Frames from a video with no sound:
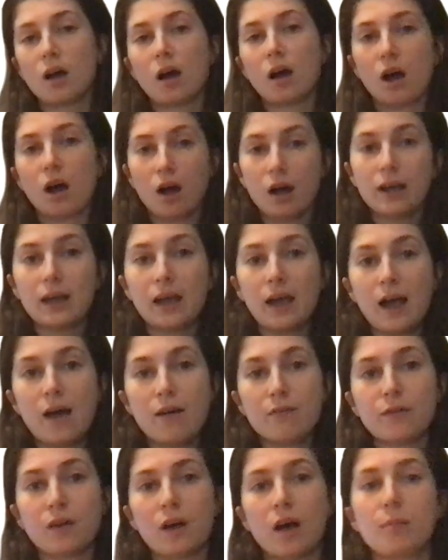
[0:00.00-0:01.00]
I
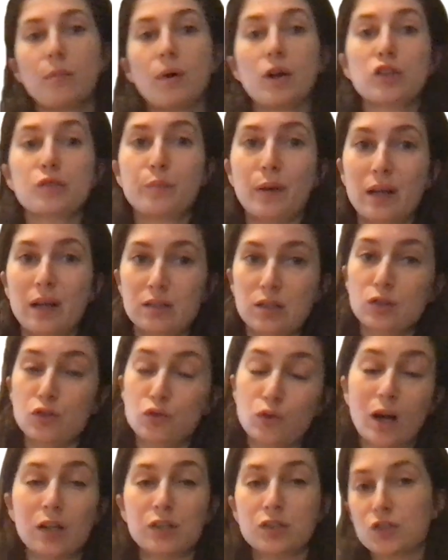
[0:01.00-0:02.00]
have a much better
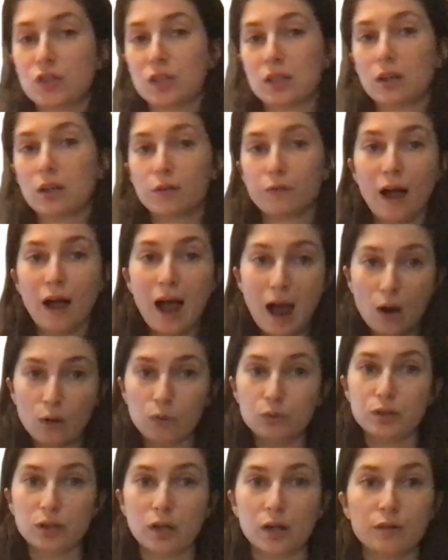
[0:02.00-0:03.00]
strategy of how
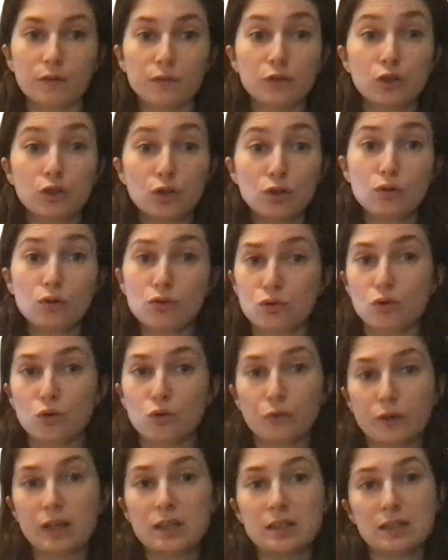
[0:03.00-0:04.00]
to kind of use your
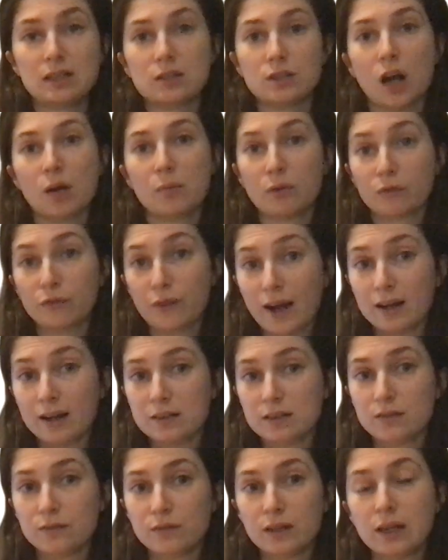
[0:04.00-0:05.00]
reading time
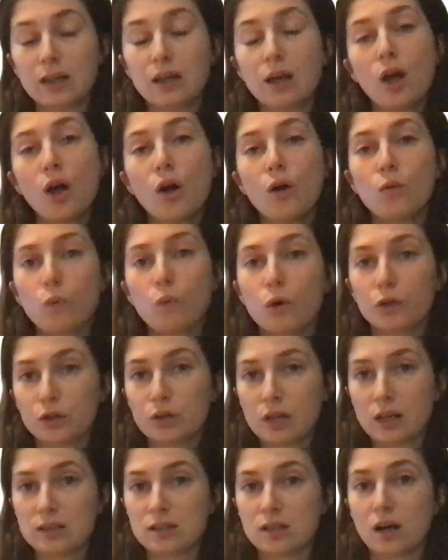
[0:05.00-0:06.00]
effectively, what you
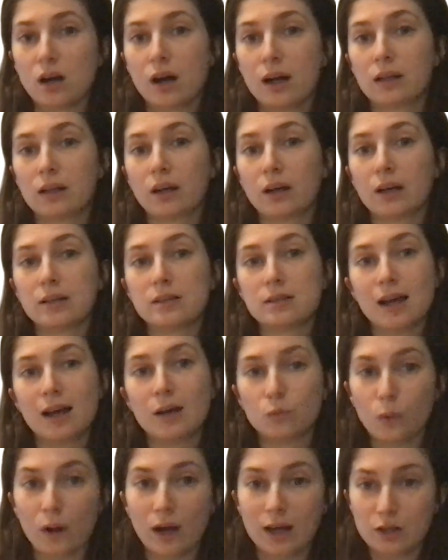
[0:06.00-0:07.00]
need to highlight, and
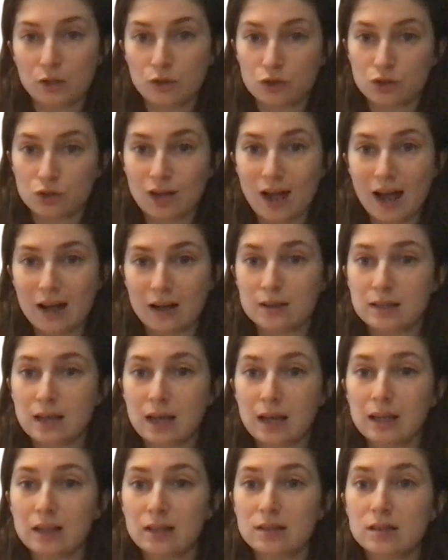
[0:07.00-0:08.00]
where you should
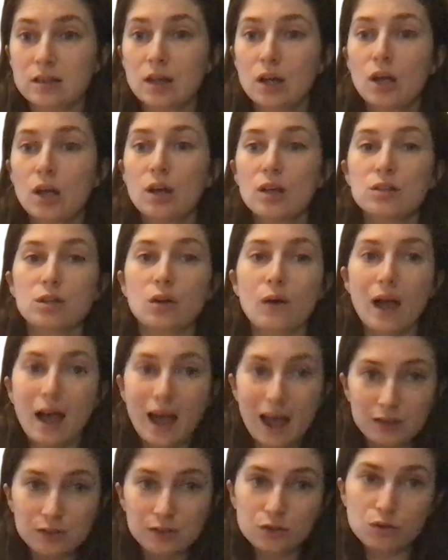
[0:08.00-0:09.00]
annotate. So,
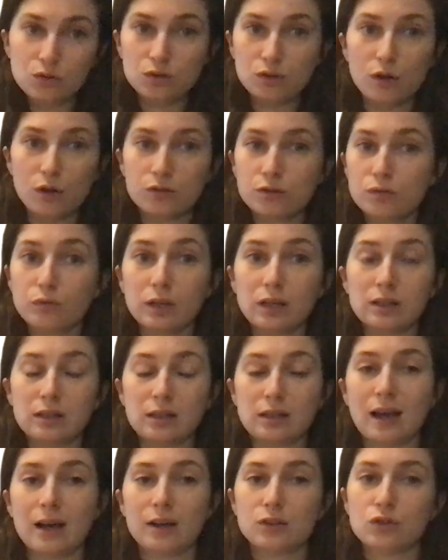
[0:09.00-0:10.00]
as you start to read the
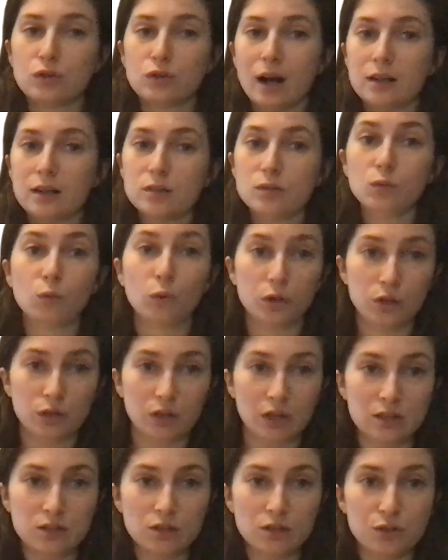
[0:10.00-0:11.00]
extract, what you
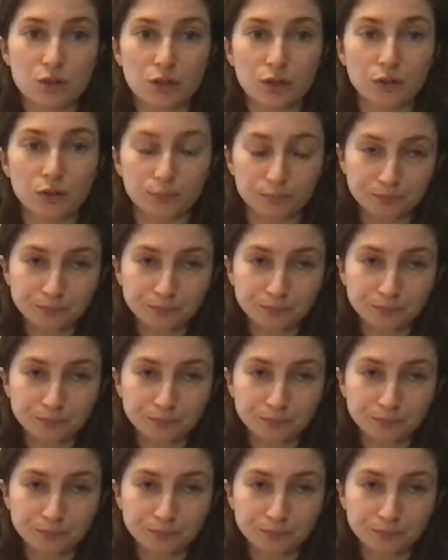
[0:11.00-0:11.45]
need to do